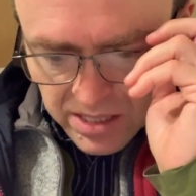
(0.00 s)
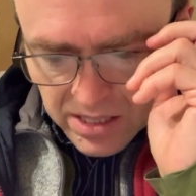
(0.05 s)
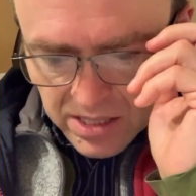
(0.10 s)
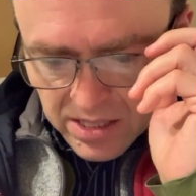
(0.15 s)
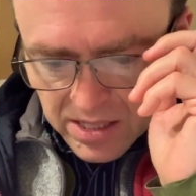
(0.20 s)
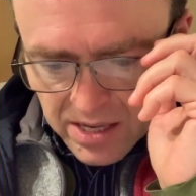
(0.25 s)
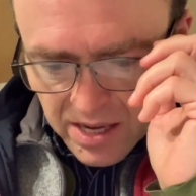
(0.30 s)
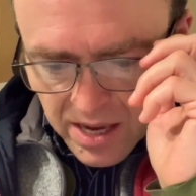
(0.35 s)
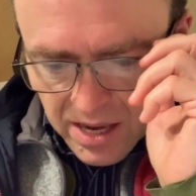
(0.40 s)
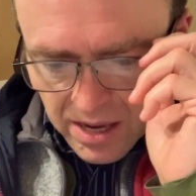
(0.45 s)
to
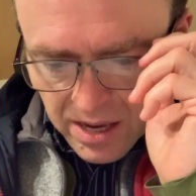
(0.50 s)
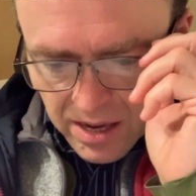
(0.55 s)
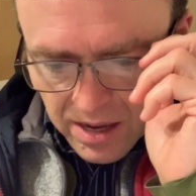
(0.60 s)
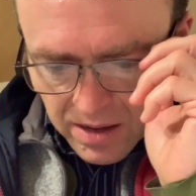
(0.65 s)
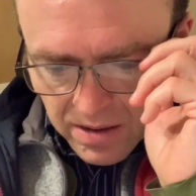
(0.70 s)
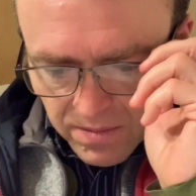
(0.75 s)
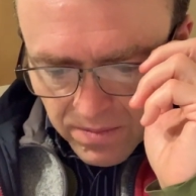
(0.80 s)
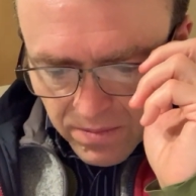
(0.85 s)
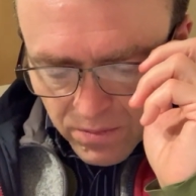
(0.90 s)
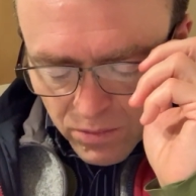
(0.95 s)
say
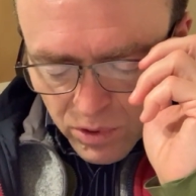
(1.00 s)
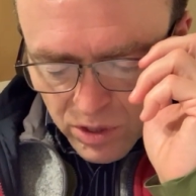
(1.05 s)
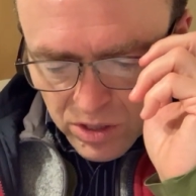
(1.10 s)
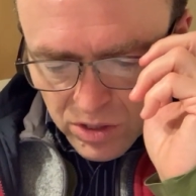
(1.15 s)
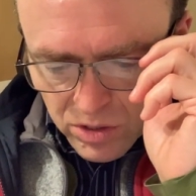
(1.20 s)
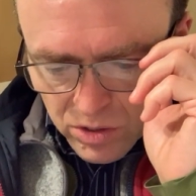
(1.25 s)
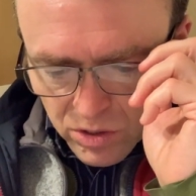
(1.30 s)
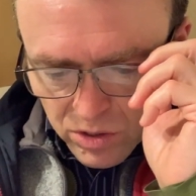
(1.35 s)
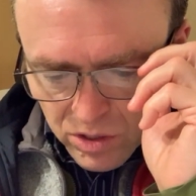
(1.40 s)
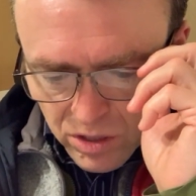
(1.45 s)
and what
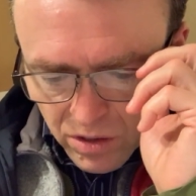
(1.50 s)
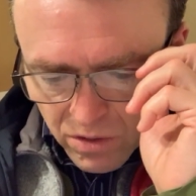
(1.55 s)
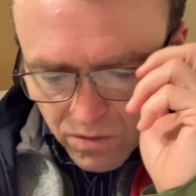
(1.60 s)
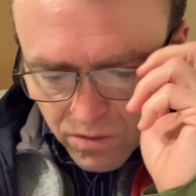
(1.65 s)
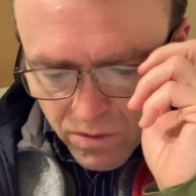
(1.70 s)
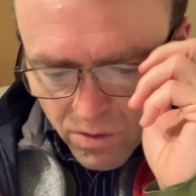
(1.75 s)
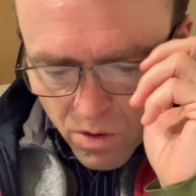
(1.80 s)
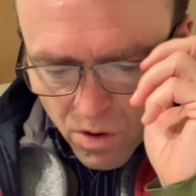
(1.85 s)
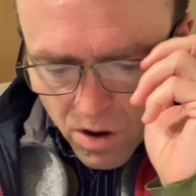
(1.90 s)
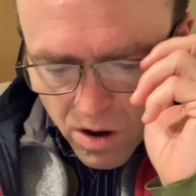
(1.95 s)
he's searching
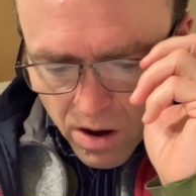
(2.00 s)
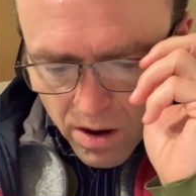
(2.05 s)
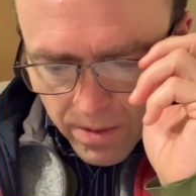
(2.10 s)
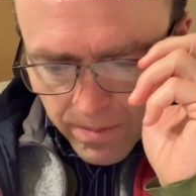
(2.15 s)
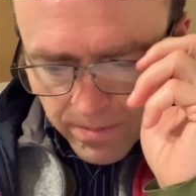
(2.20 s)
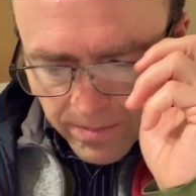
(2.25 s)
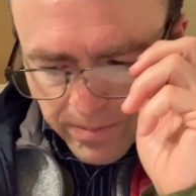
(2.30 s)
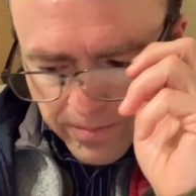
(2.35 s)
for.